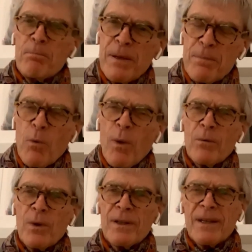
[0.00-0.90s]
people
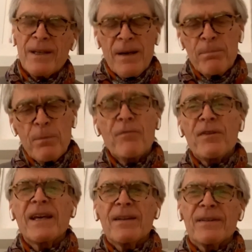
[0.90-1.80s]
went with it. And people
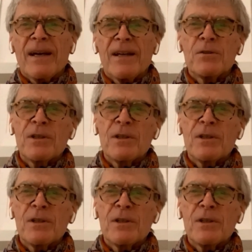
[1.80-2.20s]
forget that.